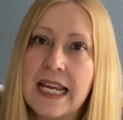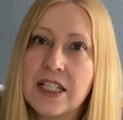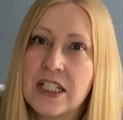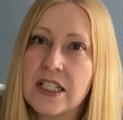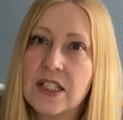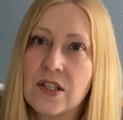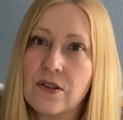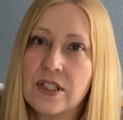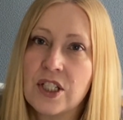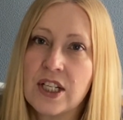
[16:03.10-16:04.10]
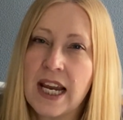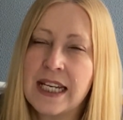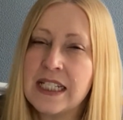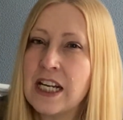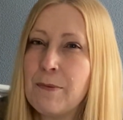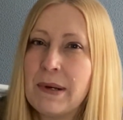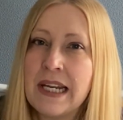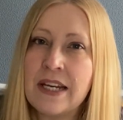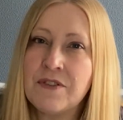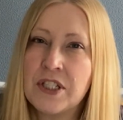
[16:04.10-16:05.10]
She's a Scottish lady, and I
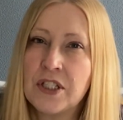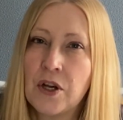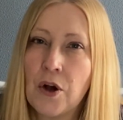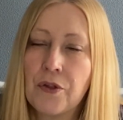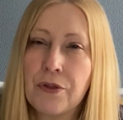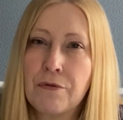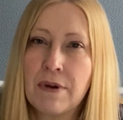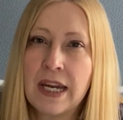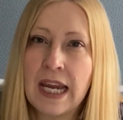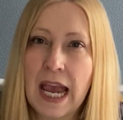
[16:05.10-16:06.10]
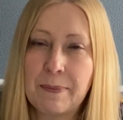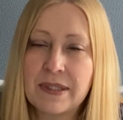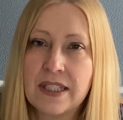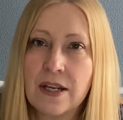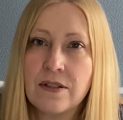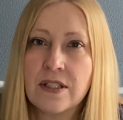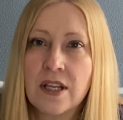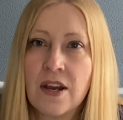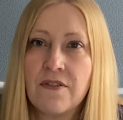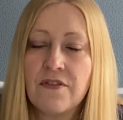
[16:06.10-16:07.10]
believe she's got 3 episodes
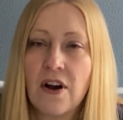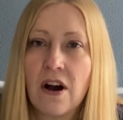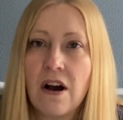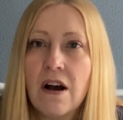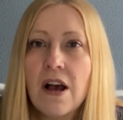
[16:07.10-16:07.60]
so far.